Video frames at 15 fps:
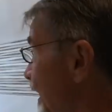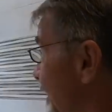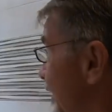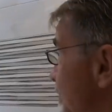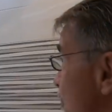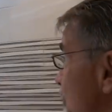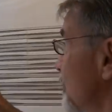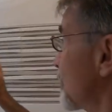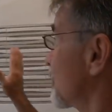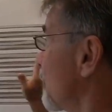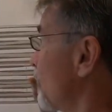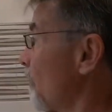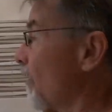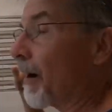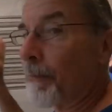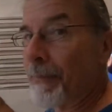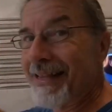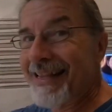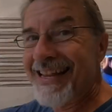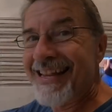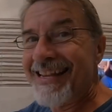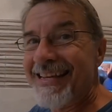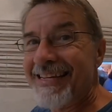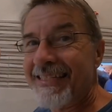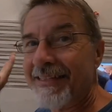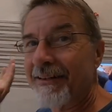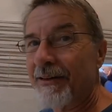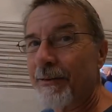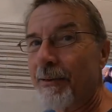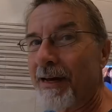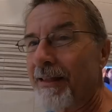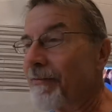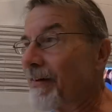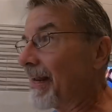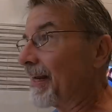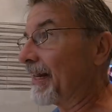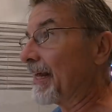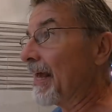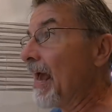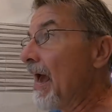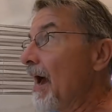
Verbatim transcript: It's going to go up in this area by the vanity.